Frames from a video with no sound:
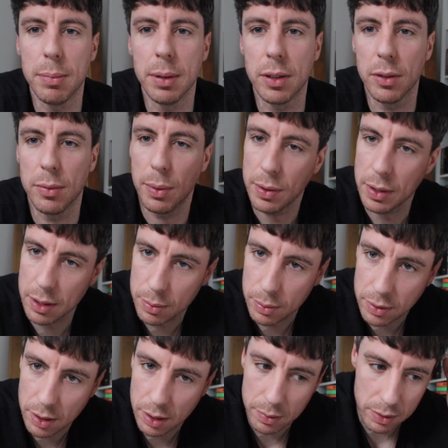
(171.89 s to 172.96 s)
because what you will
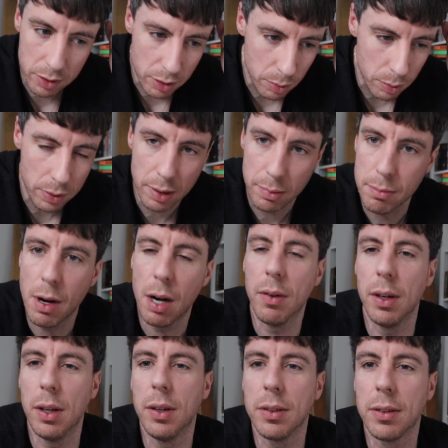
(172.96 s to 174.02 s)
do is you will
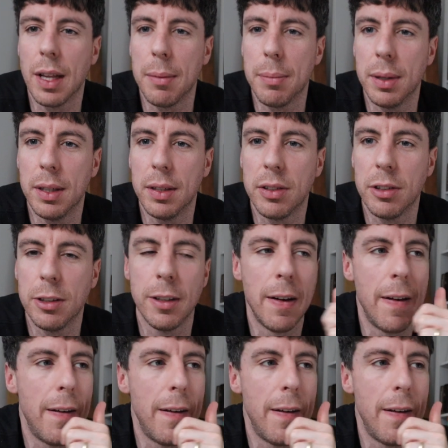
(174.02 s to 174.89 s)
demoralise that person,